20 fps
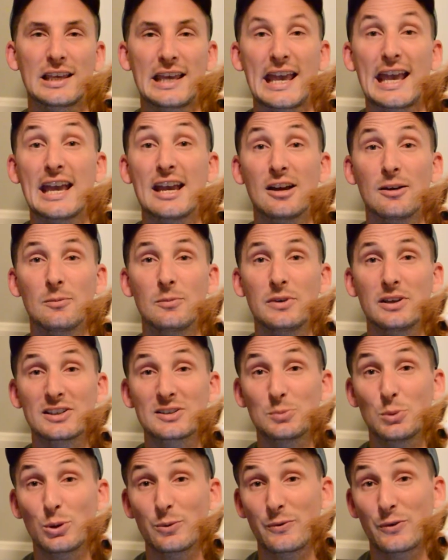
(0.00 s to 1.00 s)
Cam
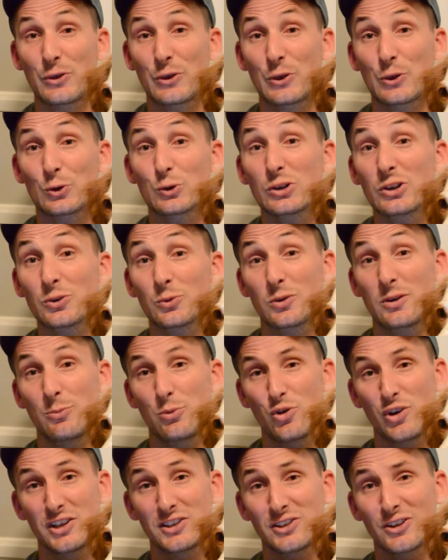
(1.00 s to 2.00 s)
exploded for 33
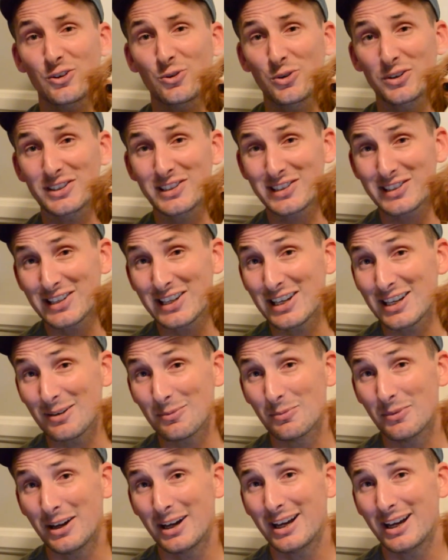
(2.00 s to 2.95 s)
points on Chris's team,